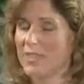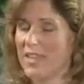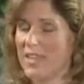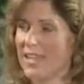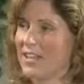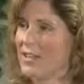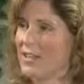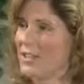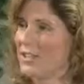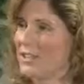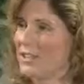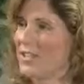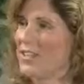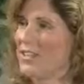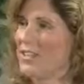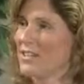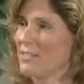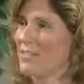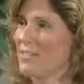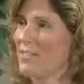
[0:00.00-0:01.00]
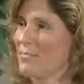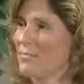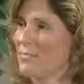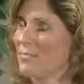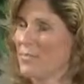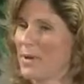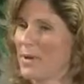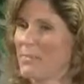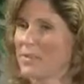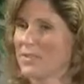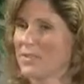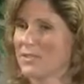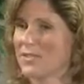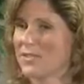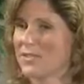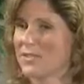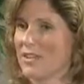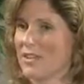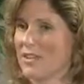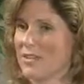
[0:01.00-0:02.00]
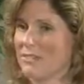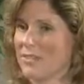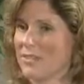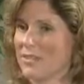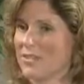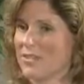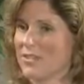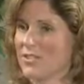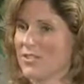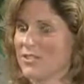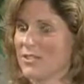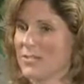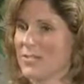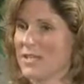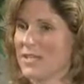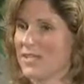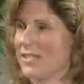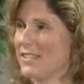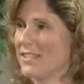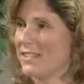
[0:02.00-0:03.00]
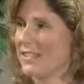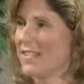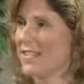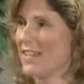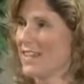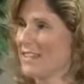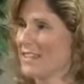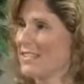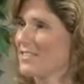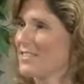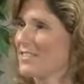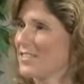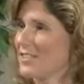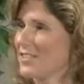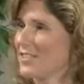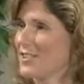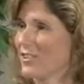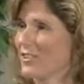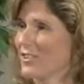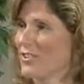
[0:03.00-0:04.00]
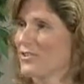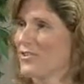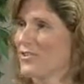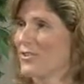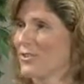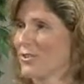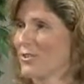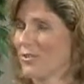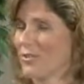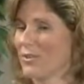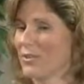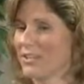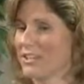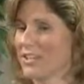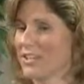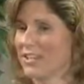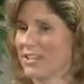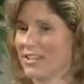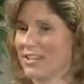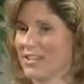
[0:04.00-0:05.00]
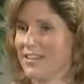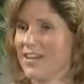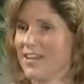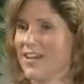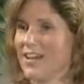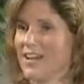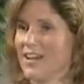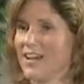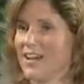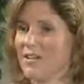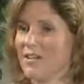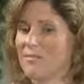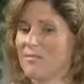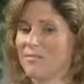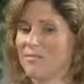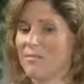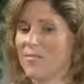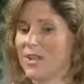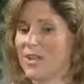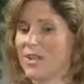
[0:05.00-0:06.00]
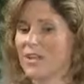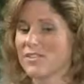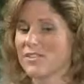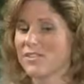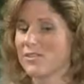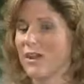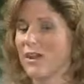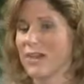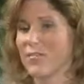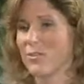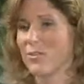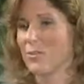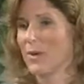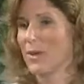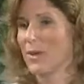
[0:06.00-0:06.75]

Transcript: they can go to the public's, the PCCS, the Charter School Coalition. We also have a